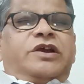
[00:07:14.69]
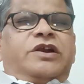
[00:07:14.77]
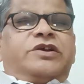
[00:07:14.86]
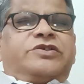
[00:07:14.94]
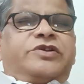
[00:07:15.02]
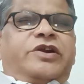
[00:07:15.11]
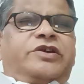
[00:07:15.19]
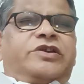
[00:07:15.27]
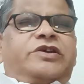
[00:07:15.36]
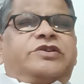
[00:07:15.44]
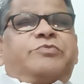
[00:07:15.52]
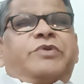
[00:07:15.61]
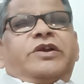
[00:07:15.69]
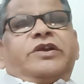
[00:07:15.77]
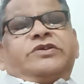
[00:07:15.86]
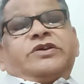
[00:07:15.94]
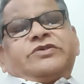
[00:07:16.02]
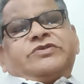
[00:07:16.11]
interstate,
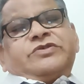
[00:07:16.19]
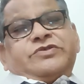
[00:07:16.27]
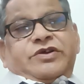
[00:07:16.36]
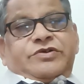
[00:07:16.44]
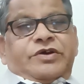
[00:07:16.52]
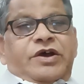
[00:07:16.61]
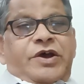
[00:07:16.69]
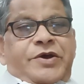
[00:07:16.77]
testamentary succession,